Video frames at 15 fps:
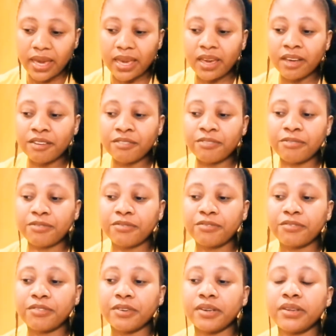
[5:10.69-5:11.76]
If
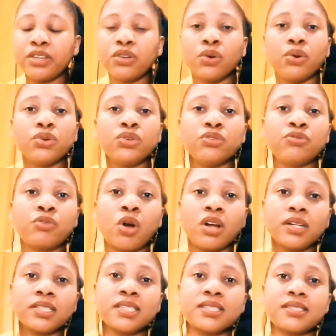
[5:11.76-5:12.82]
you've
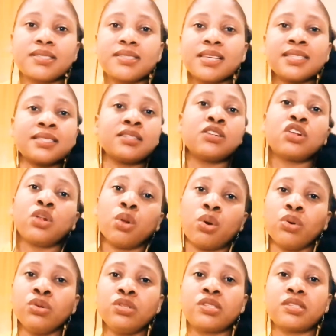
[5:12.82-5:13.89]
got certain
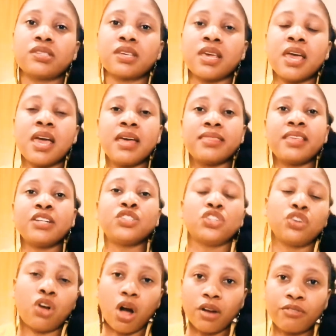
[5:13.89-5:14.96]
clothes that you
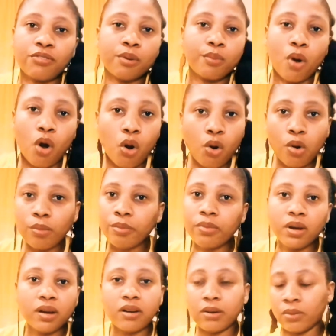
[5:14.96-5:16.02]
got from
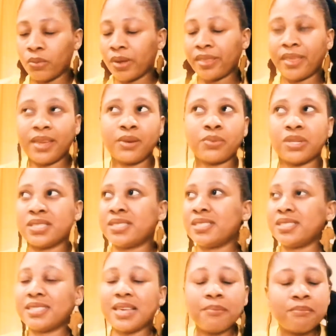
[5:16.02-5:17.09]
home, whether it was
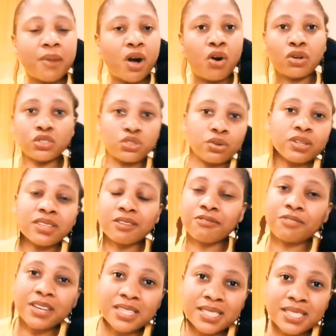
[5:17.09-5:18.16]
December or during the
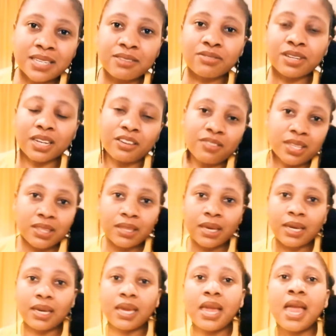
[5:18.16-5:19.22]
festive and
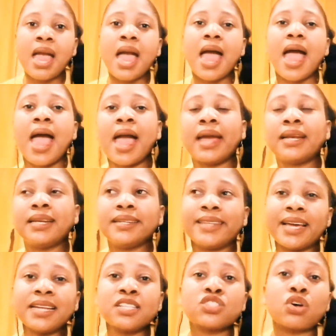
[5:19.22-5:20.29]
everything, and
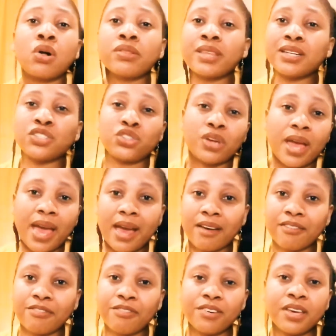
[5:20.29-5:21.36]
that is all that you
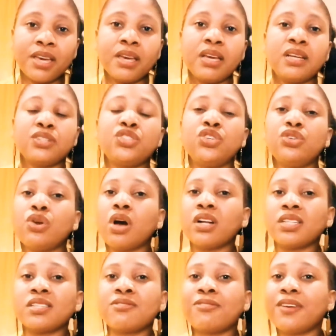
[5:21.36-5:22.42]
have, do
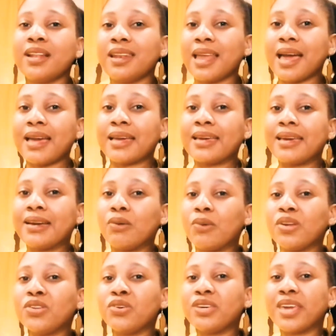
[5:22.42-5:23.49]
not feel like when
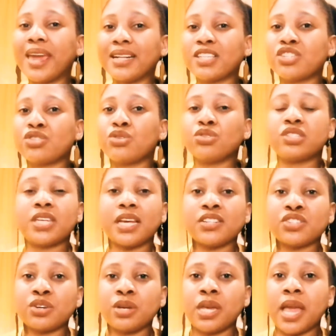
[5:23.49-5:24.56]
you get to
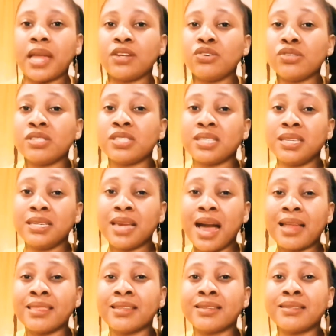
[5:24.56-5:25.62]
tertiary and you see
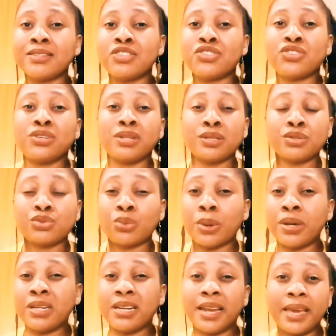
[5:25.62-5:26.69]
other students
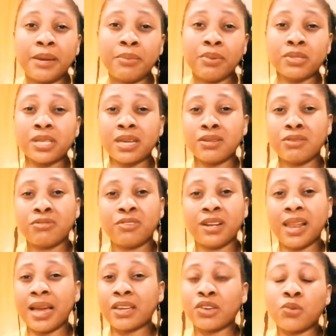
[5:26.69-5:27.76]
wearing labels and you feel
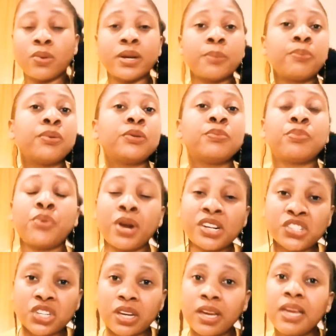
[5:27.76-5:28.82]
like you want to put
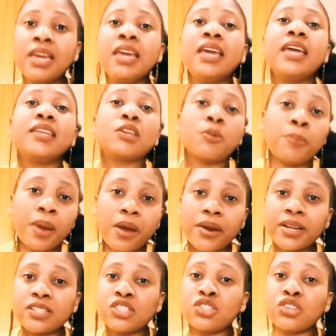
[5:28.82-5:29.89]
pressure in your
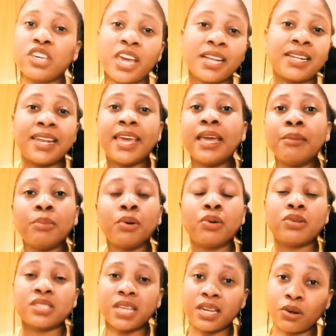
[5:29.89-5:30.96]
parents to get
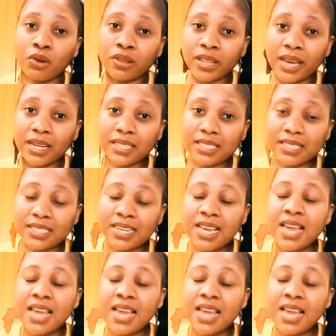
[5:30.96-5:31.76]
labels and all that.